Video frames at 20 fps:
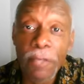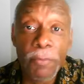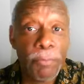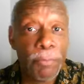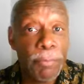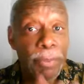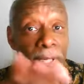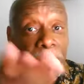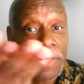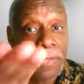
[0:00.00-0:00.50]

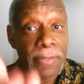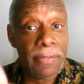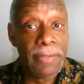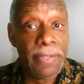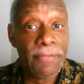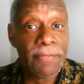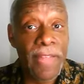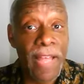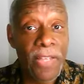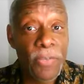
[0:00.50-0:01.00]
But
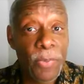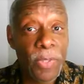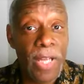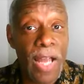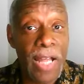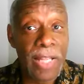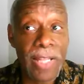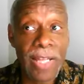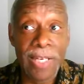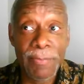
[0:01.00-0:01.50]
if that's what
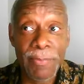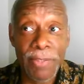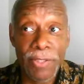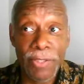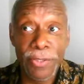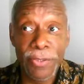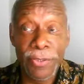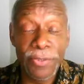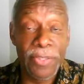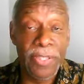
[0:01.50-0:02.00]
God led him to
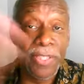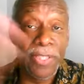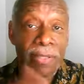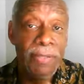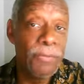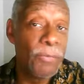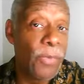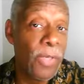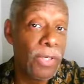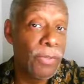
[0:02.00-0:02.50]
do, see,
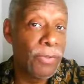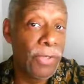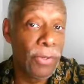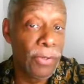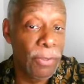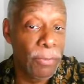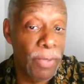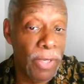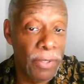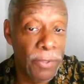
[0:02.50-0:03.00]
we don't know
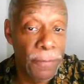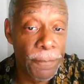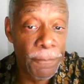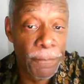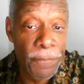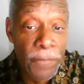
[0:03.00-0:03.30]
any better.